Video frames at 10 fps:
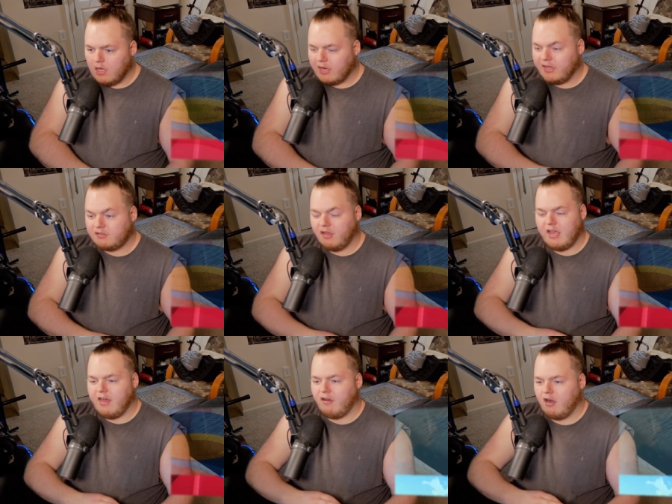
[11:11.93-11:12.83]
Okay, so
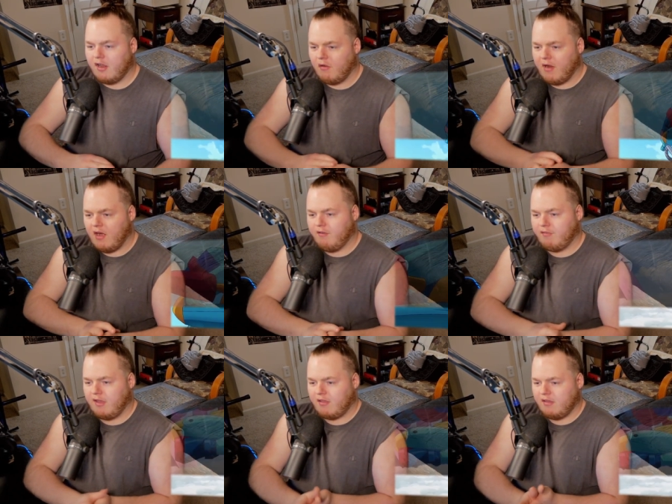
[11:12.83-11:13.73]
yeah, they're already aware
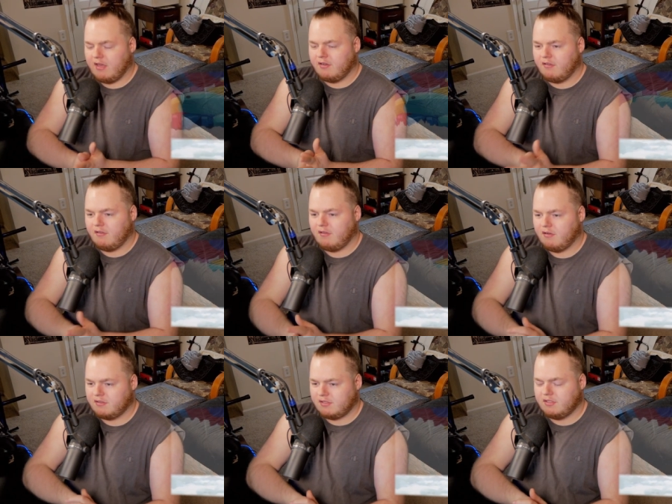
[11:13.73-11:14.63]
of like,
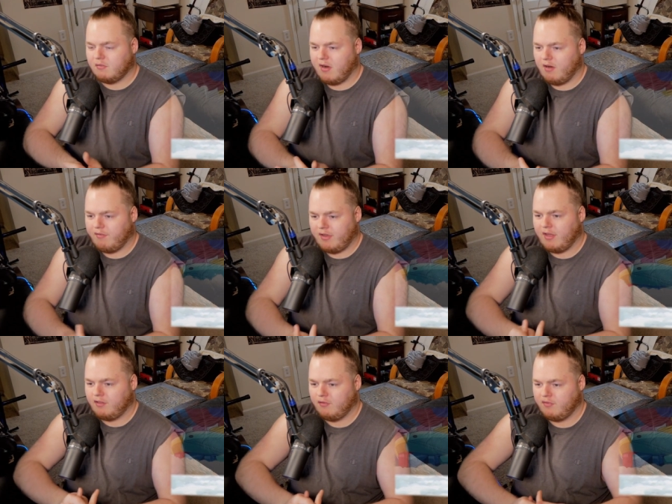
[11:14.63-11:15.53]
yeah, she's aware of
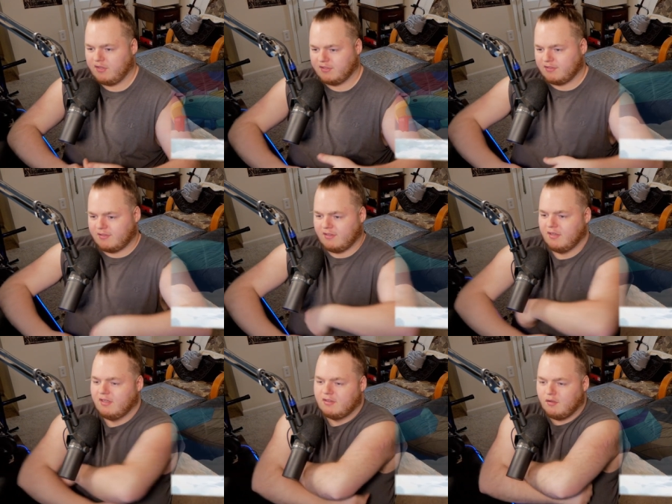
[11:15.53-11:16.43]
uh, Luffy's,
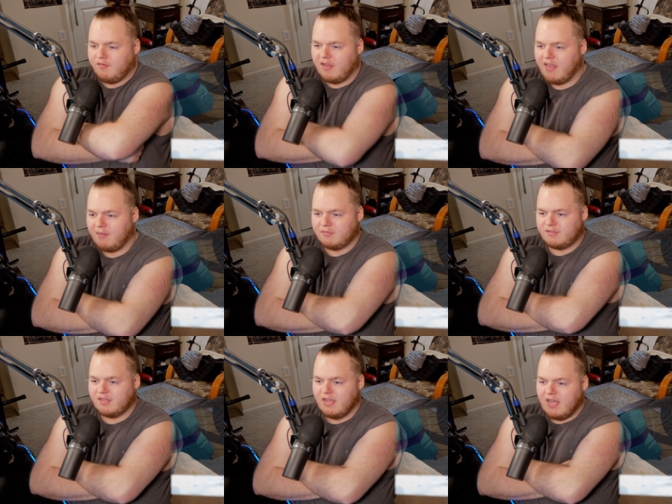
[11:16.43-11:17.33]
Luffy and
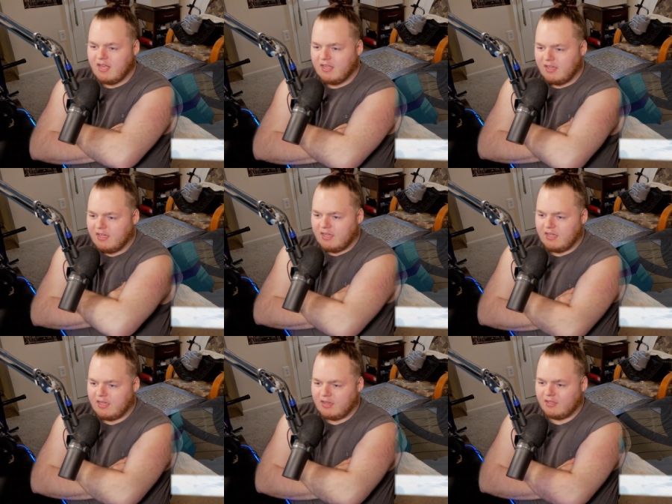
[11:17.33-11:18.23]
them's
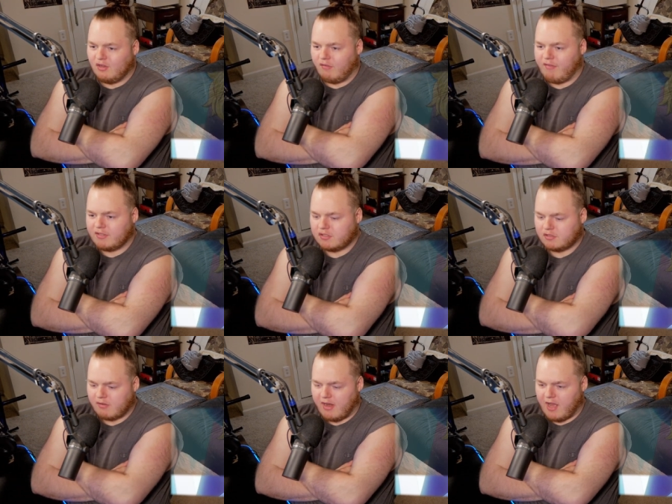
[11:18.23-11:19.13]
little
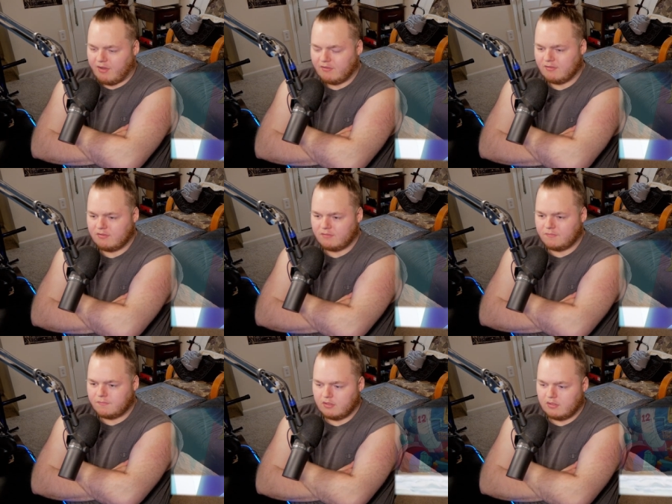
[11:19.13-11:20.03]
adventures right now.
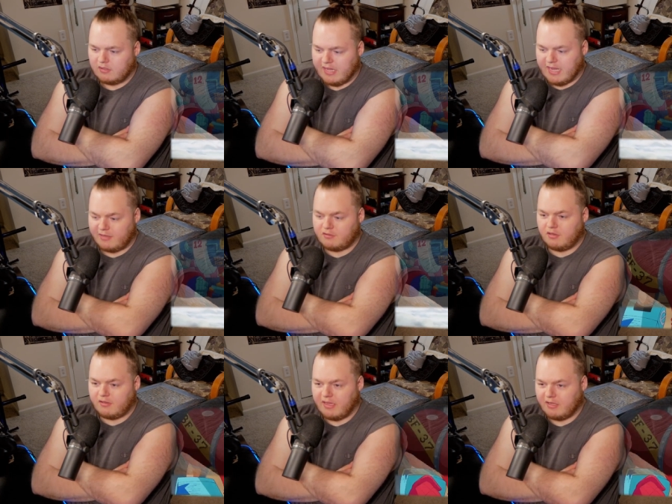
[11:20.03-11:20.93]
They got
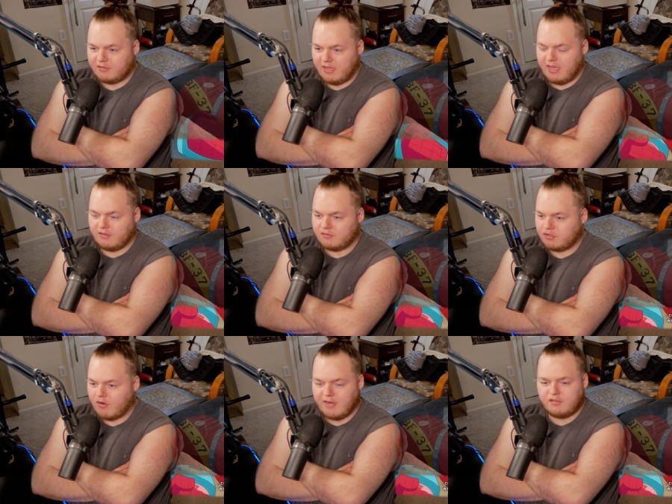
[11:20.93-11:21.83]
took, they got taken
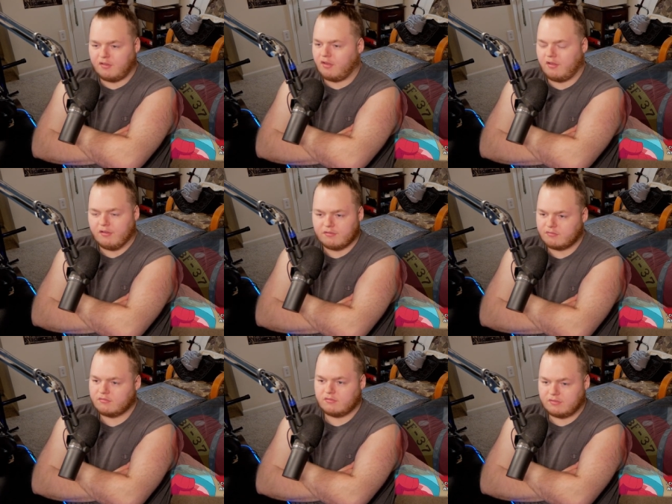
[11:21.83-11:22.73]
straight to
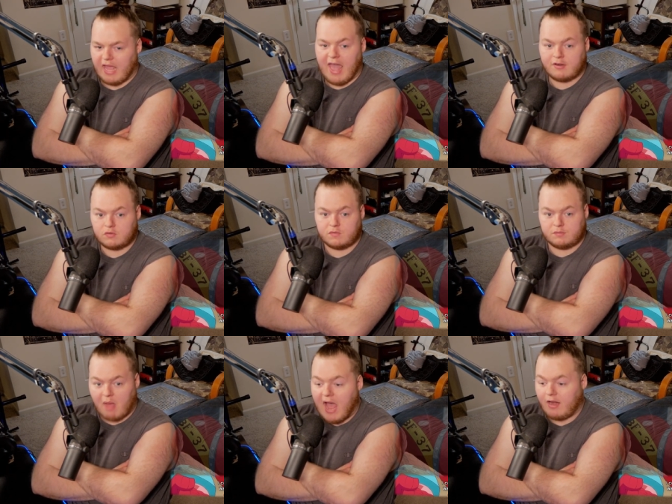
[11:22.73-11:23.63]
the the actual
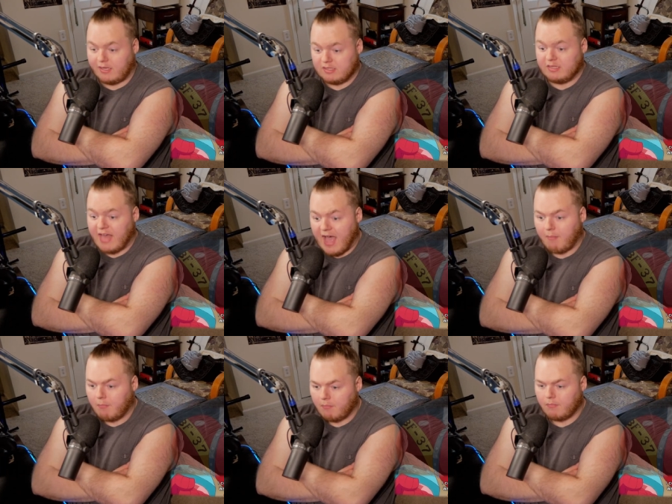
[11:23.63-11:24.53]
spot, like the
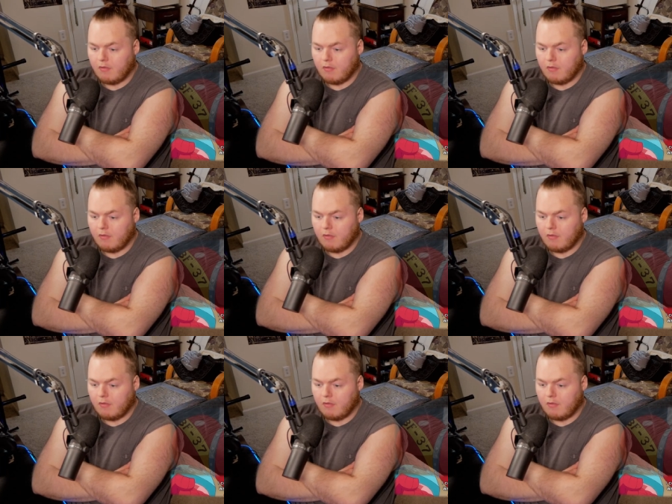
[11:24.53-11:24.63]
lab.